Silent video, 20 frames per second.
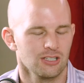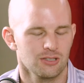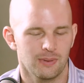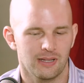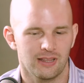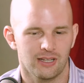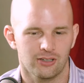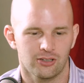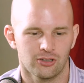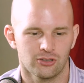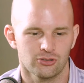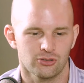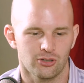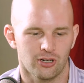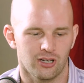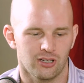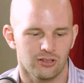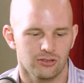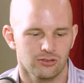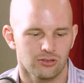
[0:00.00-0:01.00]
it's about that
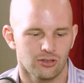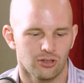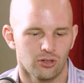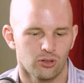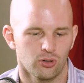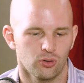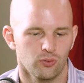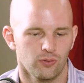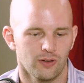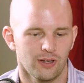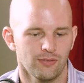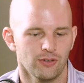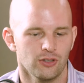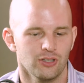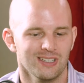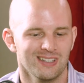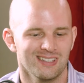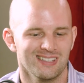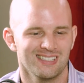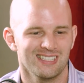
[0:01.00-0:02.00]
contrast of if you
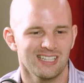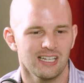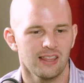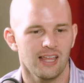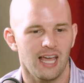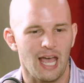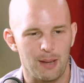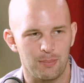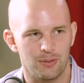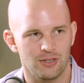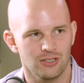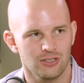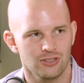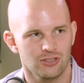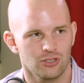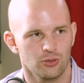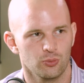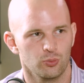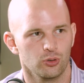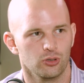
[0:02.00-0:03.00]
didn't see the
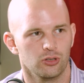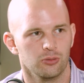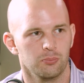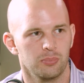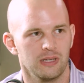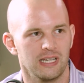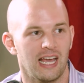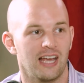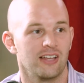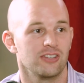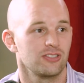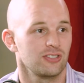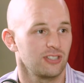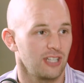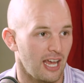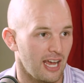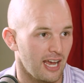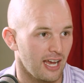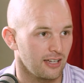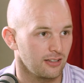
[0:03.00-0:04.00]
happiness, you wouldn't be as
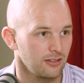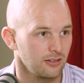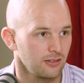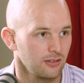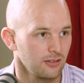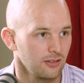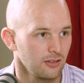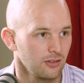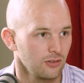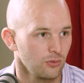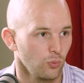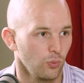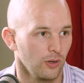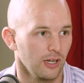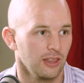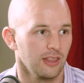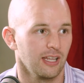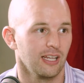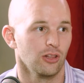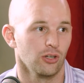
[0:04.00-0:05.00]
sad
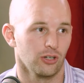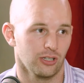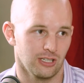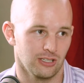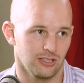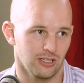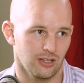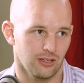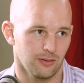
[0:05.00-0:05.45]
when they look at each other.